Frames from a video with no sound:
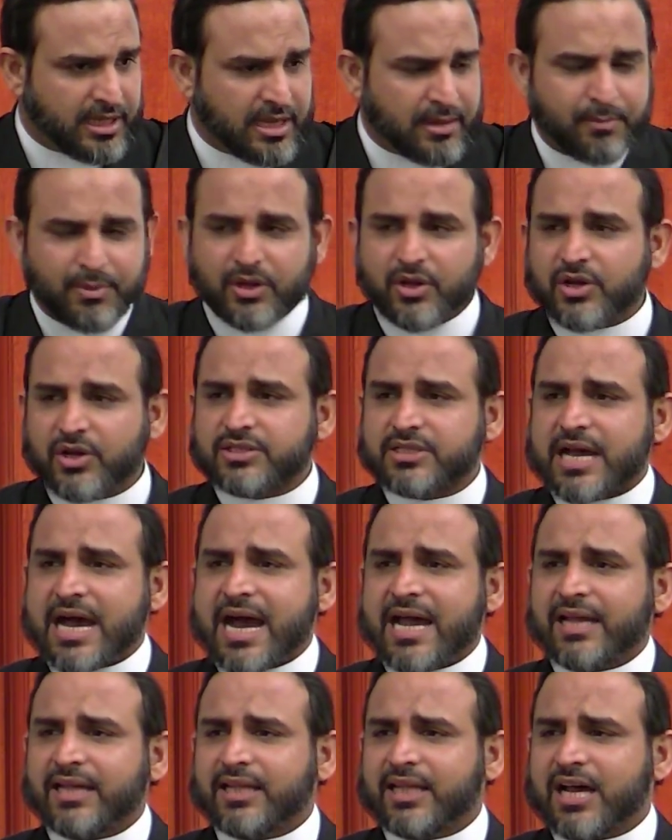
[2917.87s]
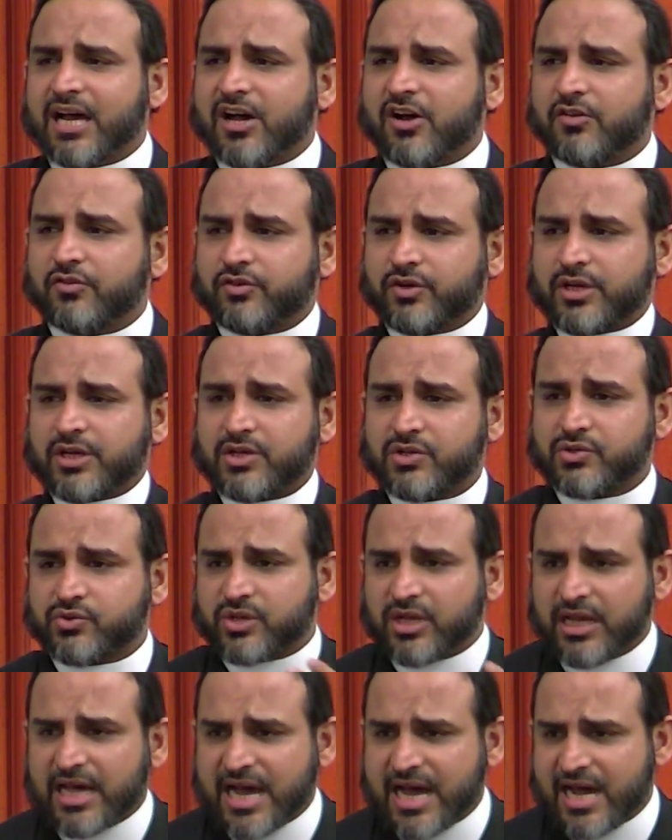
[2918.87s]
Because I love
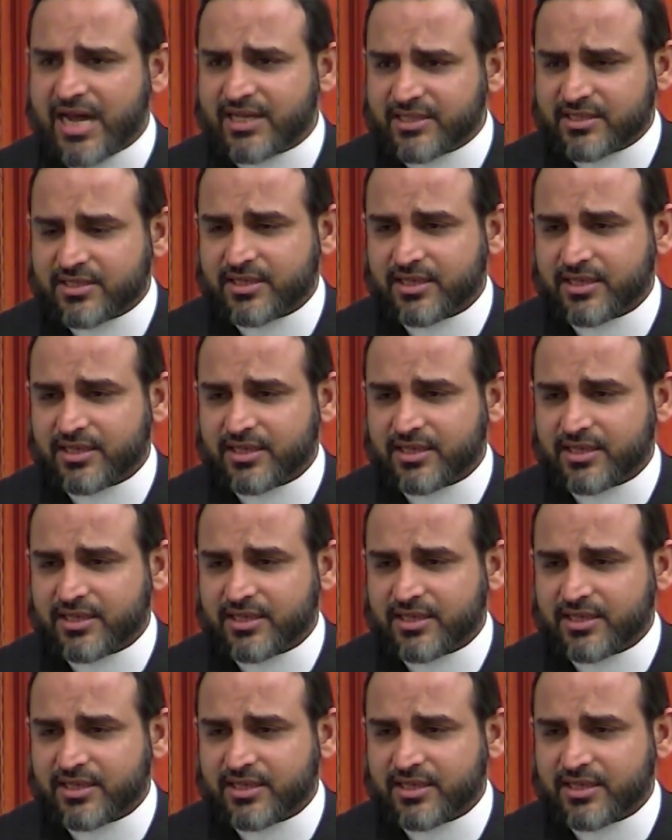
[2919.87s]
salat